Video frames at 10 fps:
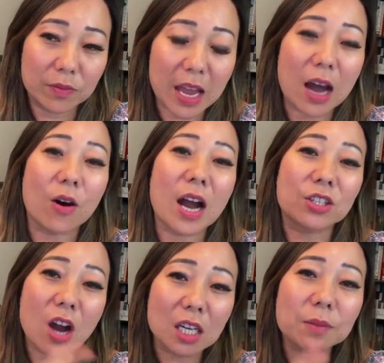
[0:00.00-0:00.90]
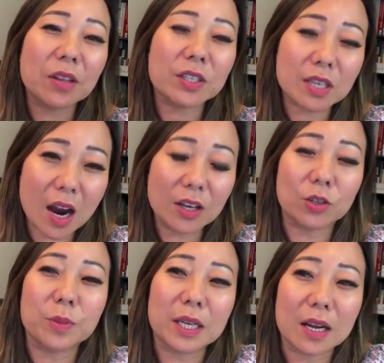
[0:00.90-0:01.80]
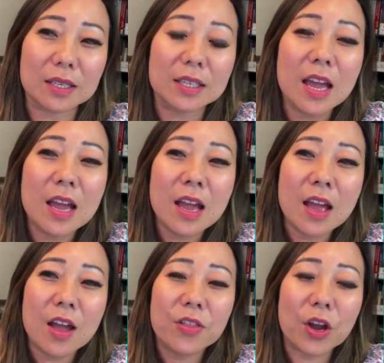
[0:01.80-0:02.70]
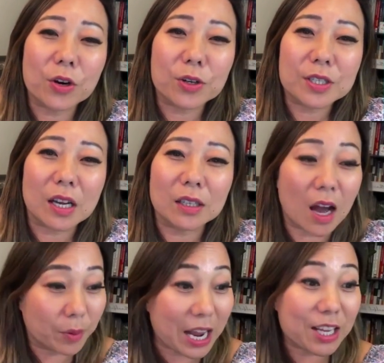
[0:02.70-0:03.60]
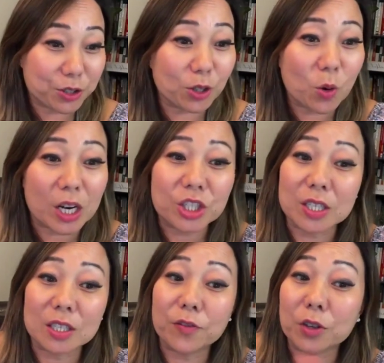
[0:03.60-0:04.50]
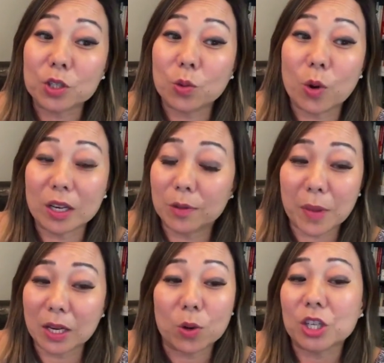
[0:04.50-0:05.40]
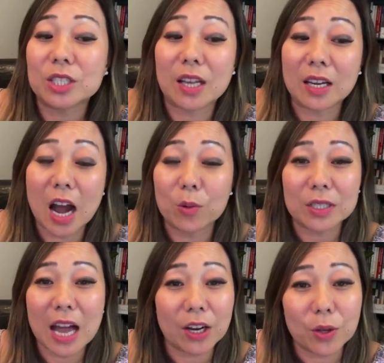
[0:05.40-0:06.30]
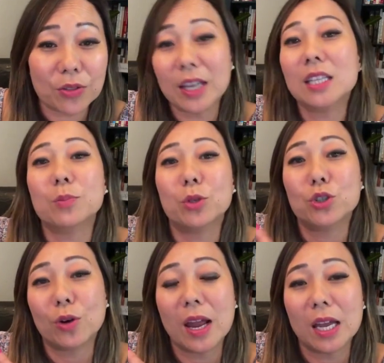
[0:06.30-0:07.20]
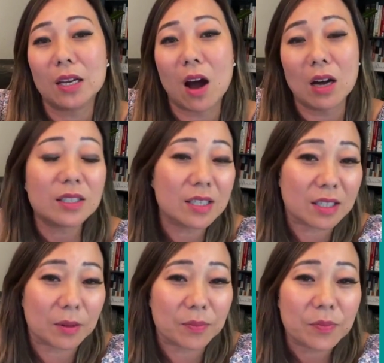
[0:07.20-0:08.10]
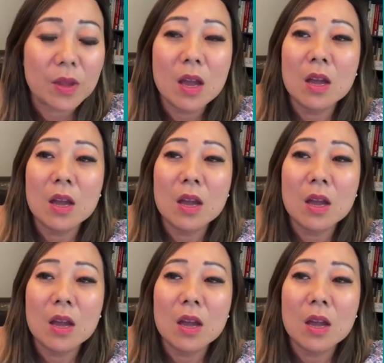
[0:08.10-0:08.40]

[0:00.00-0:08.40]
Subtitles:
Now, I talked about the title because I'm going to answer your questions. One of the main questions I got was, how do you think it's portraying autism?